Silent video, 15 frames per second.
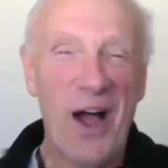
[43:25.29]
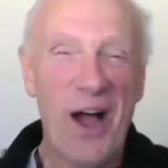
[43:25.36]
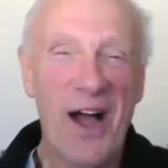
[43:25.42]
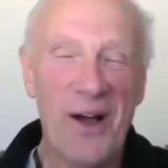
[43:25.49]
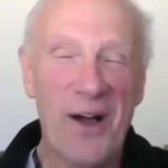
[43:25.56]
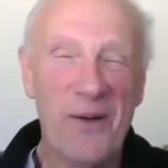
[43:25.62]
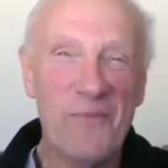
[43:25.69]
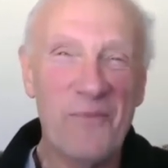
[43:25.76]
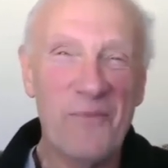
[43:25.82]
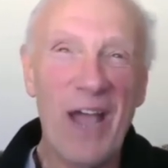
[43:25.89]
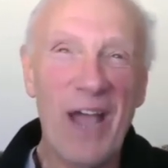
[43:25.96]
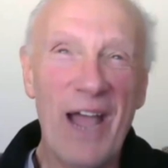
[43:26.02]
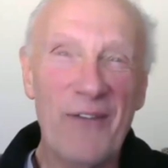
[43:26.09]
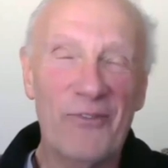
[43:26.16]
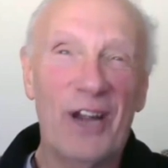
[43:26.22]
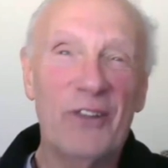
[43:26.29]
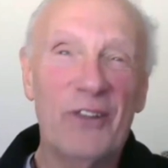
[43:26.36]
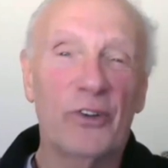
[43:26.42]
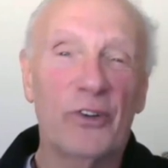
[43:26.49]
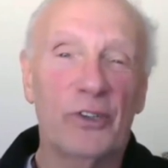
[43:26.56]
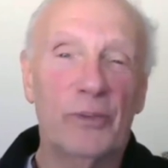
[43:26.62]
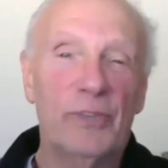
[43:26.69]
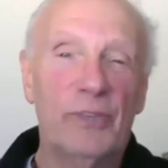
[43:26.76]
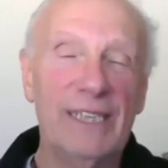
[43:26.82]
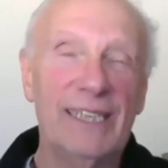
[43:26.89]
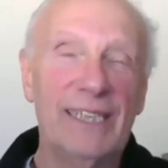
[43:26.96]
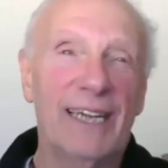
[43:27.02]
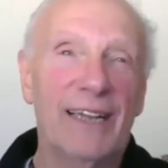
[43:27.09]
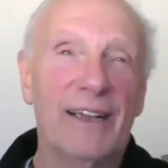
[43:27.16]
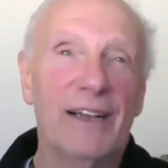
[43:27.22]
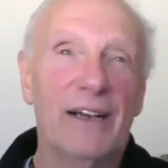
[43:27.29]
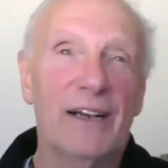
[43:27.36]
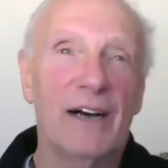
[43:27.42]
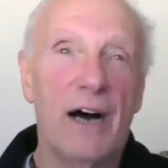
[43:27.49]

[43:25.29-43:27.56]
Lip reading: After I took the breathing